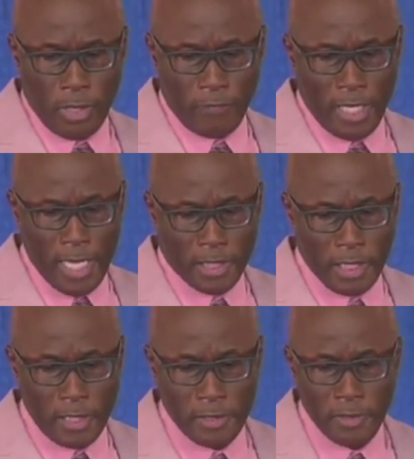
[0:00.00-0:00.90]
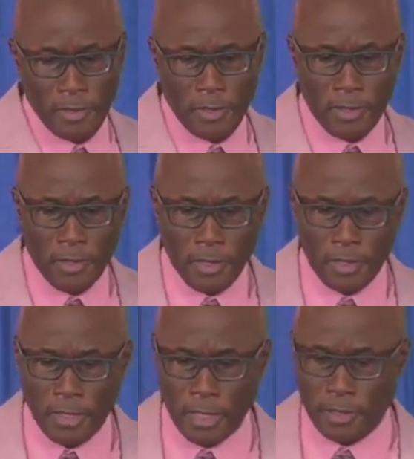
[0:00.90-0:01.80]
in Revelation
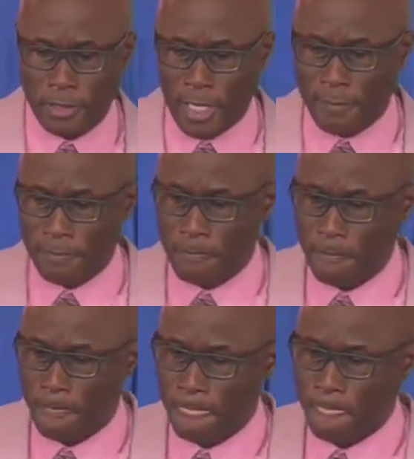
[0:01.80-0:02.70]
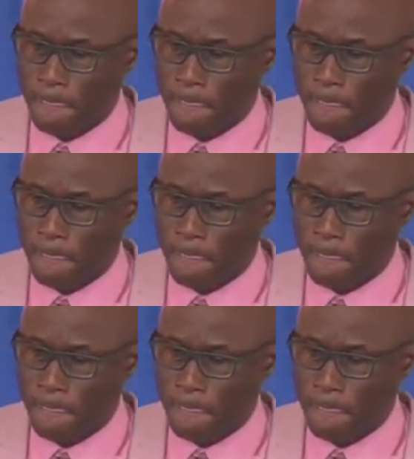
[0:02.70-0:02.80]
said to them,